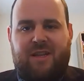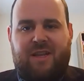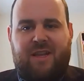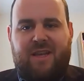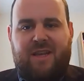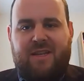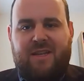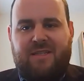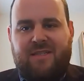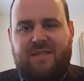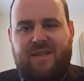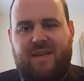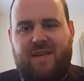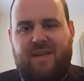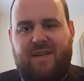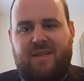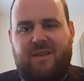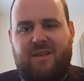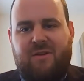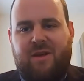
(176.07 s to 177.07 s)
And, uh,
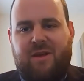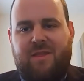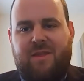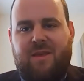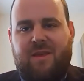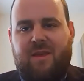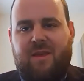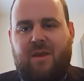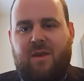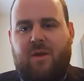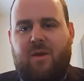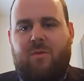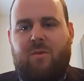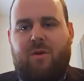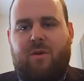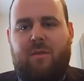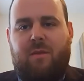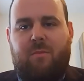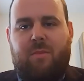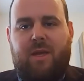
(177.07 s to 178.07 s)
you know, I think
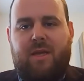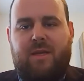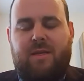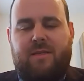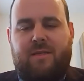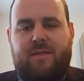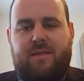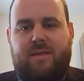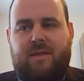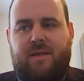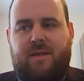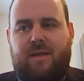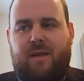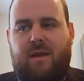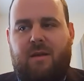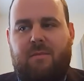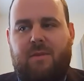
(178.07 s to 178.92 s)
one of the biggest uh,